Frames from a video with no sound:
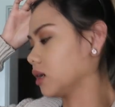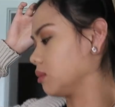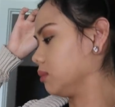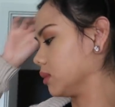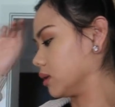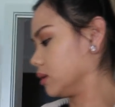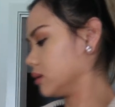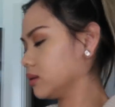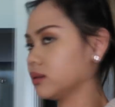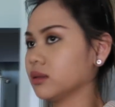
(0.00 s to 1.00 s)
I can't remember.
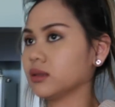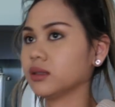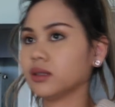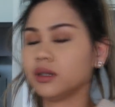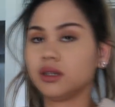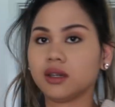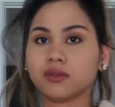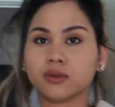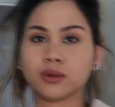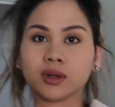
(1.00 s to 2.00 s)

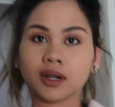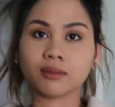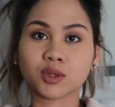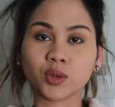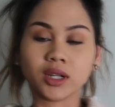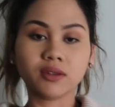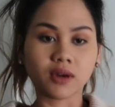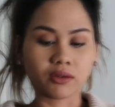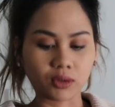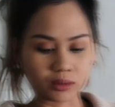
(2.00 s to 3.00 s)
Yeah, for
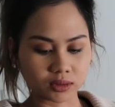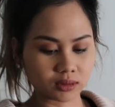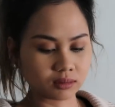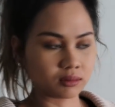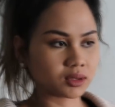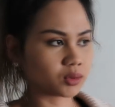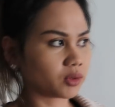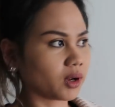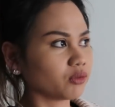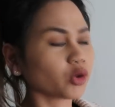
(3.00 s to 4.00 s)
$25.
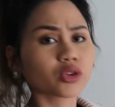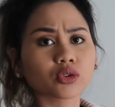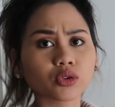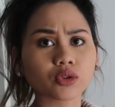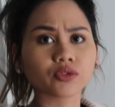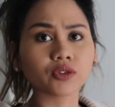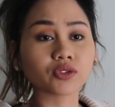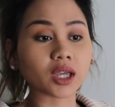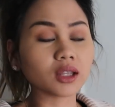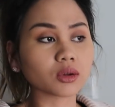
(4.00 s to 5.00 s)
No,
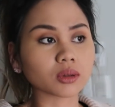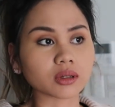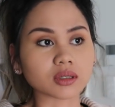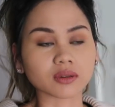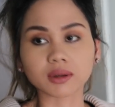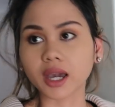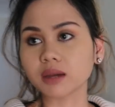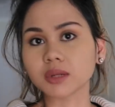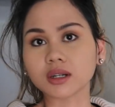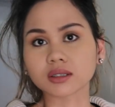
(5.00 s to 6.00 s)
$15 from
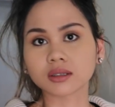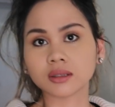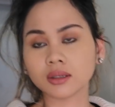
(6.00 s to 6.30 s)
Kmart.